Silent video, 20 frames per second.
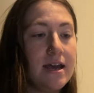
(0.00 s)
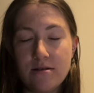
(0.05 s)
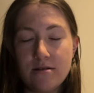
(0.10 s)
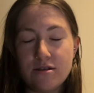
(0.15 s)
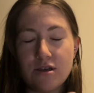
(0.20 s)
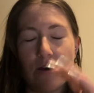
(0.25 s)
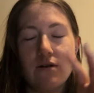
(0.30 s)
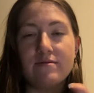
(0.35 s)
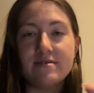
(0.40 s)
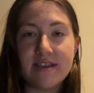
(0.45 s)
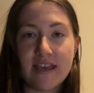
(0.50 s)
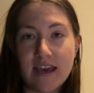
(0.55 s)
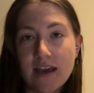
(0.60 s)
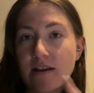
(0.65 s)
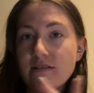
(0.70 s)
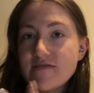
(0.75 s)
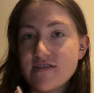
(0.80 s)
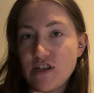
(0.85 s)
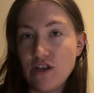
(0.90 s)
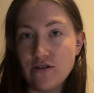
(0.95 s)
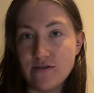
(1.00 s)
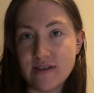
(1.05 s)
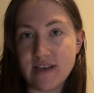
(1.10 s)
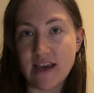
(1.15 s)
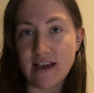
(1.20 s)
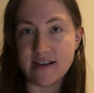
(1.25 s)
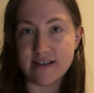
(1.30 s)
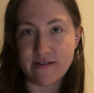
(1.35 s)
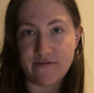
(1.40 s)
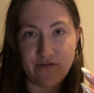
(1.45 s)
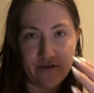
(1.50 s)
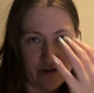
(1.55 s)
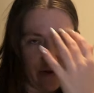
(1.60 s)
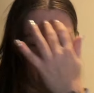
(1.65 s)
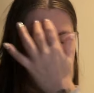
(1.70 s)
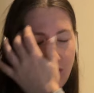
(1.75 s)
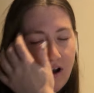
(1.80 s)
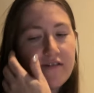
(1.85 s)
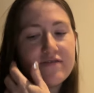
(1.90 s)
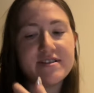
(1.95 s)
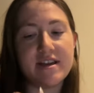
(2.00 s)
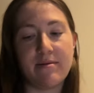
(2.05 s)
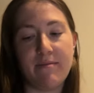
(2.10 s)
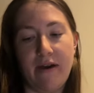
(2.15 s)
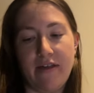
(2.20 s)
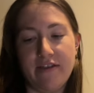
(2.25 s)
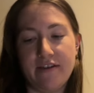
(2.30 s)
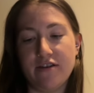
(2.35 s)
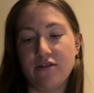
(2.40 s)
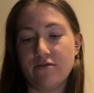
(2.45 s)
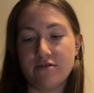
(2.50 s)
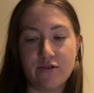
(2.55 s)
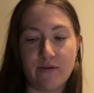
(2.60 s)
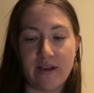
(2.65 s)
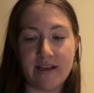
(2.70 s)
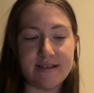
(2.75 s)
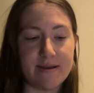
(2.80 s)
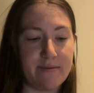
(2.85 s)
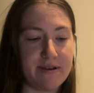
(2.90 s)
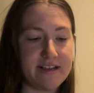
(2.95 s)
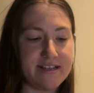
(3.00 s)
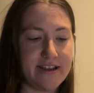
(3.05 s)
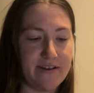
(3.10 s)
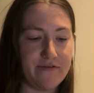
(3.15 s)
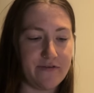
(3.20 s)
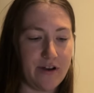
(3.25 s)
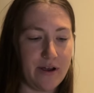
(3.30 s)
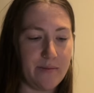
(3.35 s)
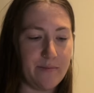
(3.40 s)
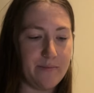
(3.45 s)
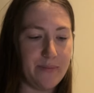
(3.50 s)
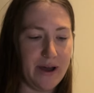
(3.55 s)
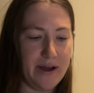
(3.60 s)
So I was thinking of using a different grafting method or doing something different.